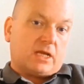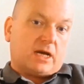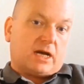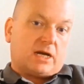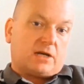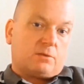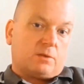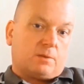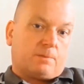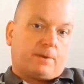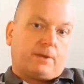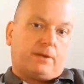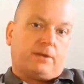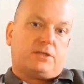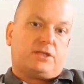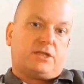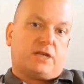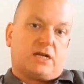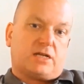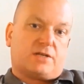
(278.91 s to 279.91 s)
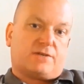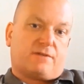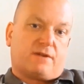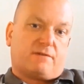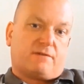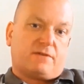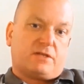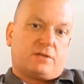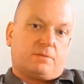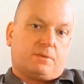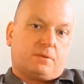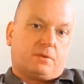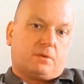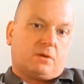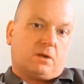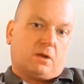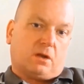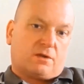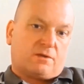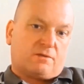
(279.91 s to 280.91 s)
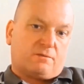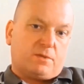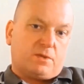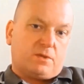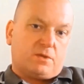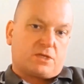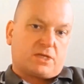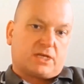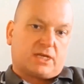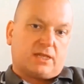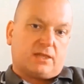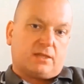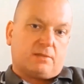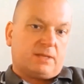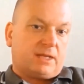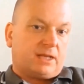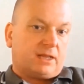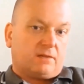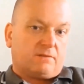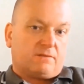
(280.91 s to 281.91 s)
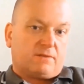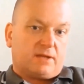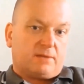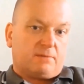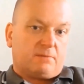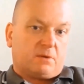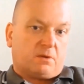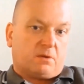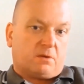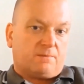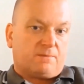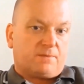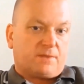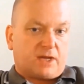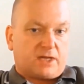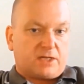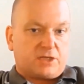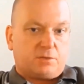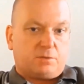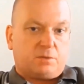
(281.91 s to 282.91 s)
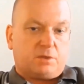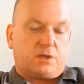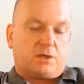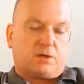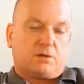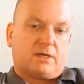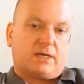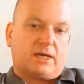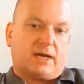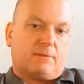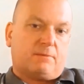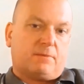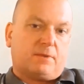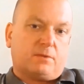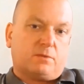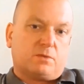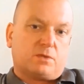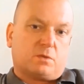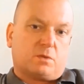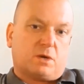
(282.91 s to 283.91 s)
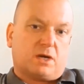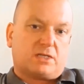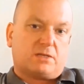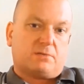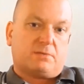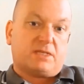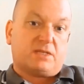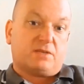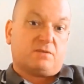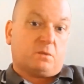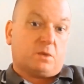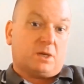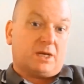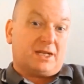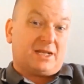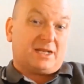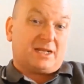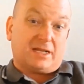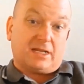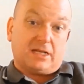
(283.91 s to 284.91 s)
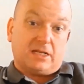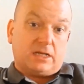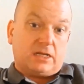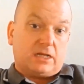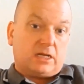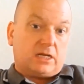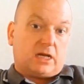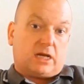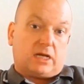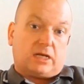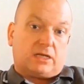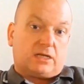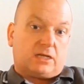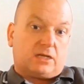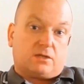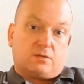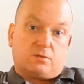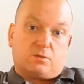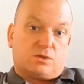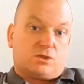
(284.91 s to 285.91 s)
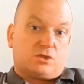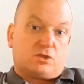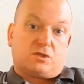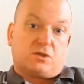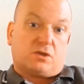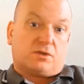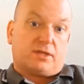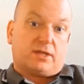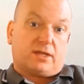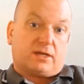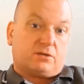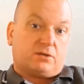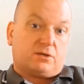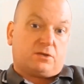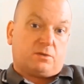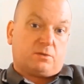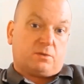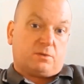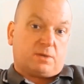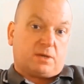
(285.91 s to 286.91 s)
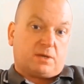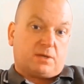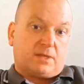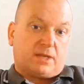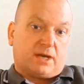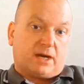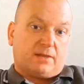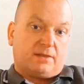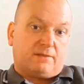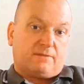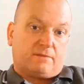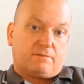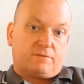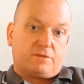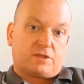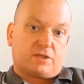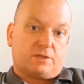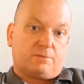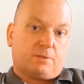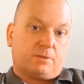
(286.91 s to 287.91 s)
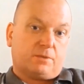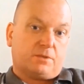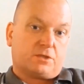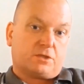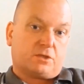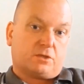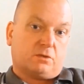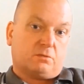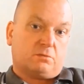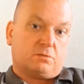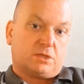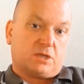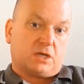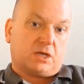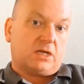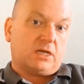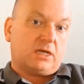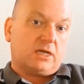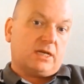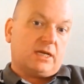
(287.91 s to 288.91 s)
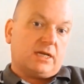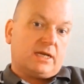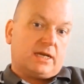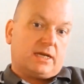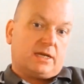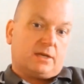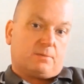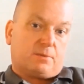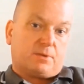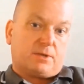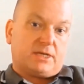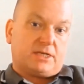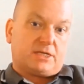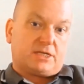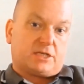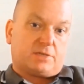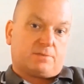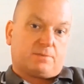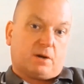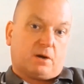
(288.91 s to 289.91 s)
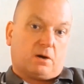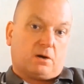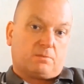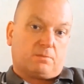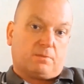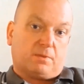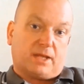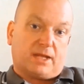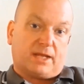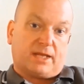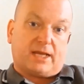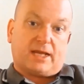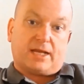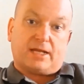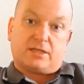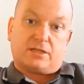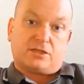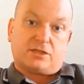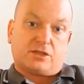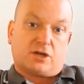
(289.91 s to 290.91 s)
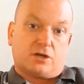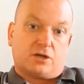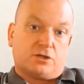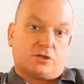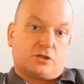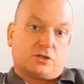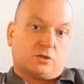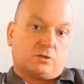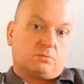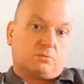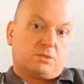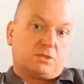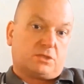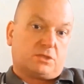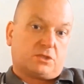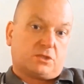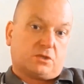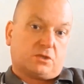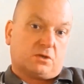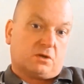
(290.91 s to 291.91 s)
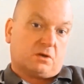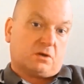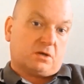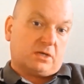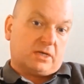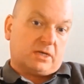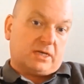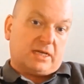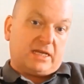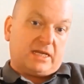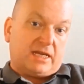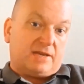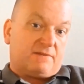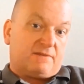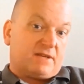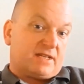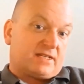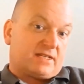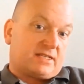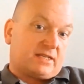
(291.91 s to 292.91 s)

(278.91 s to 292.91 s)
I do apologise for having to put a lot of music in the middle of it, but as you heard on camera there was quite a bit of wind and there was just nothing I could do about that. They've obviously put the sculpture in a breezy spot, but then again it's a sound sculpture, so if